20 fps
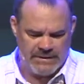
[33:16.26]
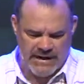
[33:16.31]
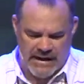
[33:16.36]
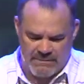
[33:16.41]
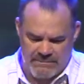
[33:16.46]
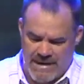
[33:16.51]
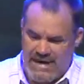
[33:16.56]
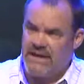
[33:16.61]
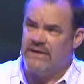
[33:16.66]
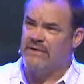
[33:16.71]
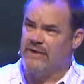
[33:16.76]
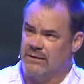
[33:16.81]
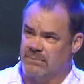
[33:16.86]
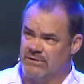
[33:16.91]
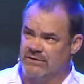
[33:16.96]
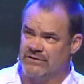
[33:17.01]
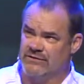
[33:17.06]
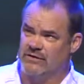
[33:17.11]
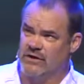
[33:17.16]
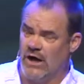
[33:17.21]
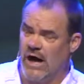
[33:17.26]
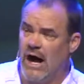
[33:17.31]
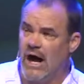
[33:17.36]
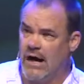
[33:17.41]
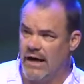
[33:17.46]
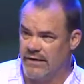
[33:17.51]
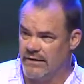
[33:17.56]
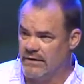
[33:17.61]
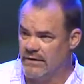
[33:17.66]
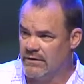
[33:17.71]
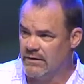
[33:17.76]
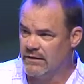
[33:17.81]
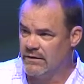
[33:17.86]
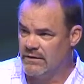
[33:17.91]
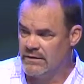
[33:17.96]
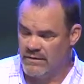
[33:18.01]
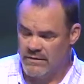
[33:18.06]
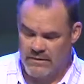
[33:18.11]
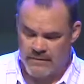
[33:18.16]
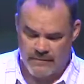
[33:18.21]
But I'm made in the image of God.
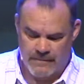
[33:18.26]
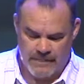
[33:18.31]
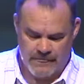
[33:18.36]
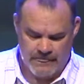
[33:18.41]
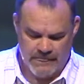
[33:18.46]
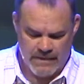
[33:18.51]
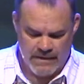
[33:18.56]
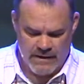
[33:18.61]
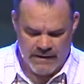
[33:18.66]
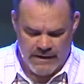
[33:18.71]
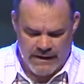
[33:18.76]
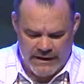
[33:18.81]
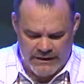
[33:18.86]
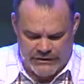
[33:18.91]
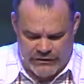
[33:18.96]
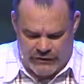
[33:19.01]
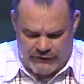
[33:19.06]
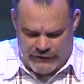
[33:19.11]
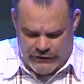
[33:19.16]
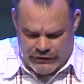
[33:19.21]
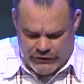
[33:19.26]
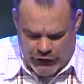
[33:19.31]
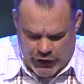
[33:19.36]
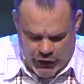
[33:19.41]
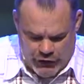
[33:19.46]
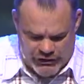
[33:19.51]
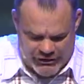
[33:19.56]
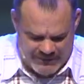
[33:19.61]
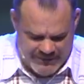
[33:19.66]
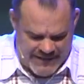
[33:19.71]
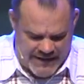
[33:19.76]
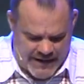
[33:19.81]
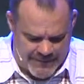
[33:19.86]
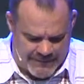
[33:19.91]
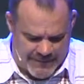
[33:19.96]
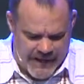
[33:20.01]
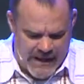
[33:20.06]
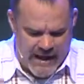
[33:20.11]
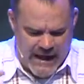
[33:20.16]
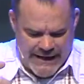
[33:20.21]
And so if it chokes me
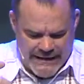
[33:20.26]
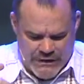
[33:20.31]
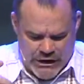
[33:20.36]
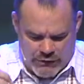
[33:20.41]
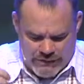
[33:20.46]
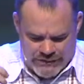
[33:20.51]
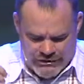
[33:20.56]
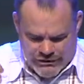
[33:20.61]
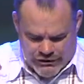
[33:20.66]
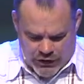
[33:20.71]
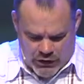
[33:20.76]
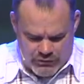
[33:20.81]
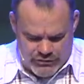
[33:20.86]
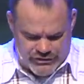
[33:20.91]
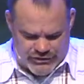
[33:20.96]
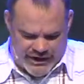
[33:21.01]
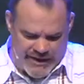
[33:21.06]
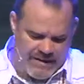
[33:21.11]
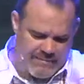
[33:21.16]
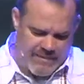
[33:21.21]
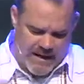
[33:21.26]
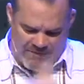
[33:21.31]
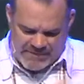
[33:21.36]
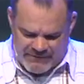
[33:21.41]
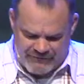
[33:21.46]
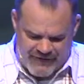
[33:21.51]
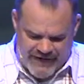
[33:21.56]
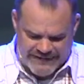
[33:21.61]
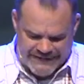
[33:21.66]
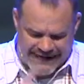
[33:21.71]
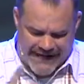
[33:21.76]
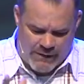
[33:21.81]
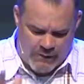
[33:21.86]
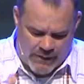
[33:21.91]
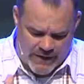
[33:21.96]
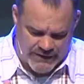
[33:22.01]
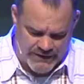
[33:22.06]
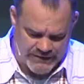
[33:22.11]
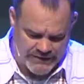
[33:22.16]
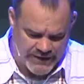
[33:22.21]
up, I know it chokes him up. In fact,
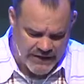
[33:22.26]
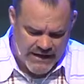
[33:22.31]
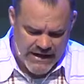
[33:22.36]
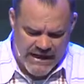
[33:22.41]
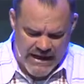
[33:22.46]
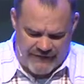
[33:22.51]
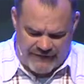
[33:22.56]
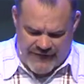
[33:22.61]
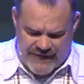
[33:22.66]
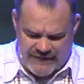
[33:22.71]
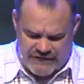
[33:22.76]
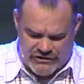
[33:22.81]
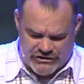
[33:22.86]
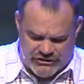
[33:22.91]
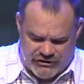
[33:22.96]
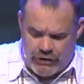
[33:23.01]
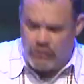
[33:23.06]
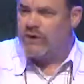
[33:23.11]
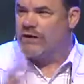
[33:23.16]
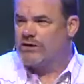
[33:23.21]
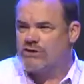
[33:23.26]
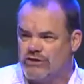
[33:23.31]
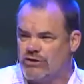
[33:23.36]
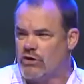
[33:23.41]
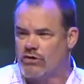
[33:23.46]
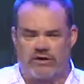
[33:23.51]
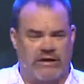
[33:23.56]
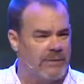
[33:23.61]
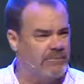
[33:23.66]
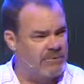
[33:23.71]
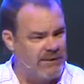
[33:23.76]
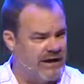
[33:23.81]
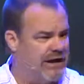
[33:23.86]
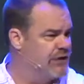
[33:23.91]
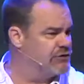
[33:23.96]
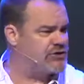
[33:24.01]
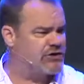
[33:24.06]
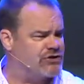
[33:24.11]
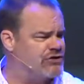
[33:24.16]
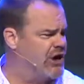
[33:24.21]
I wonder if he even still gets choked up when
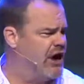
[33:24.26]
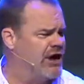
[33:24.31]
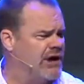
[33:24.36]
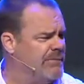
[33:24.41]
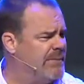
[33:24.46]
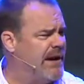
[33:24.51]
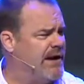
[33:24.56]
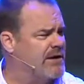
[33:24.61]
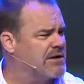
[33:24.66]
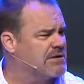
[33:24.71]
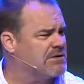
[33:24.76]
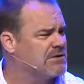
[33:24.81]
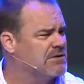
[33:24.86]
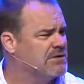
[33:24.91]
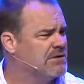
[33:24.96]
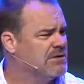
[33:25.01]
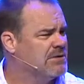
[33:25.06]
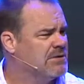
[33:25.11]
he hears us talk about it.